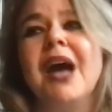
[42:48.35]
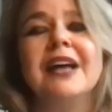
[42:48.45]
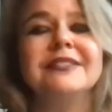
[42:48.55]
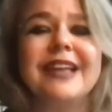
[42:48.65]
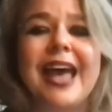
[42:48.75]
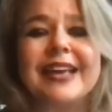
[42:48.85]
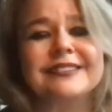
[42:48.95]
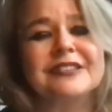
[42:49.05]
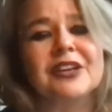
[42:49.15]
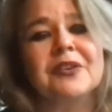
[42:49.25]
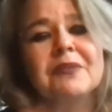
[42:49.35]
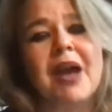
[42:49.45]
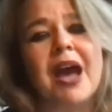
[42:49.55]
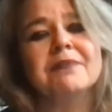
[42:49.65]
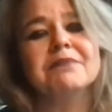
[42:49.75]
a, text a,
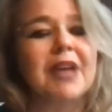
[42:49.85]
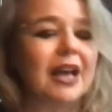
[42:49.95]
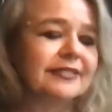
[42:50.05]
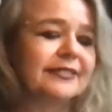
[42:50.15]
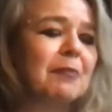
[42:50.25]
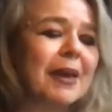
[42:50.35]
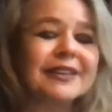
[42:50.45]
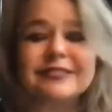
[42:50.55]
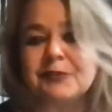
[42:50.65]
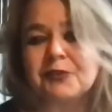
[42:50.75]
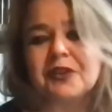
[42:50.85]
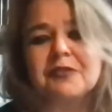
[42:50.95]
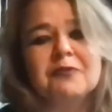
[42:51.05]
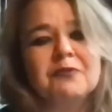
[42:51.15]
um, a space for